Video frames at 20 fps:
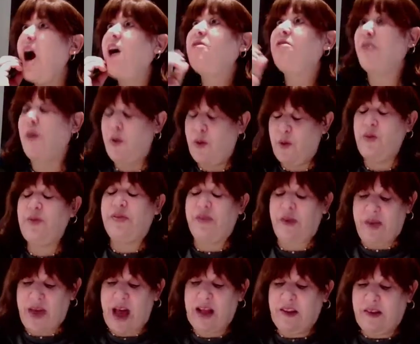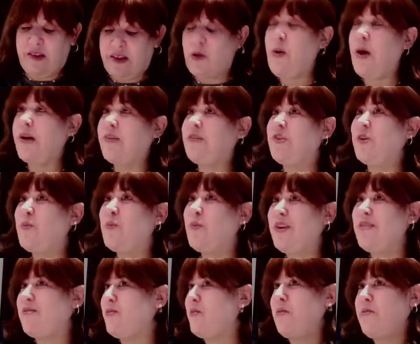So that's the question. What is it